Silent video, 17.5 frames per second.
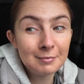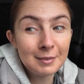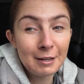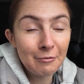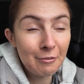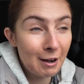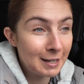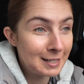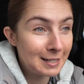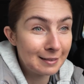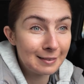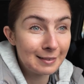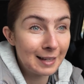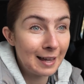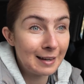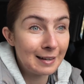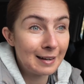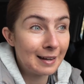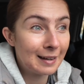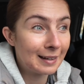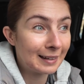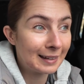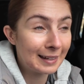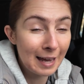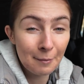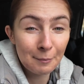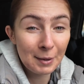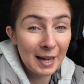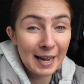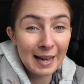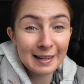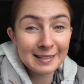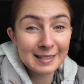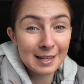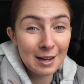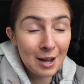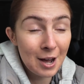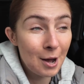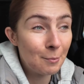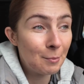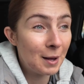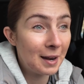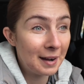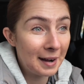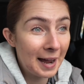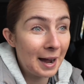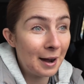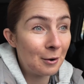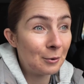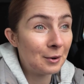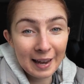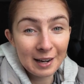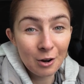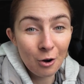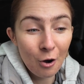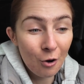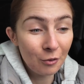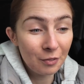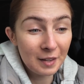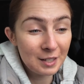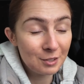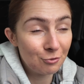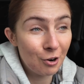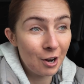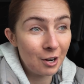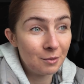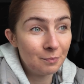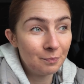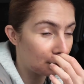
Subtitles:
if I didn't then get my ass up and out and on this run.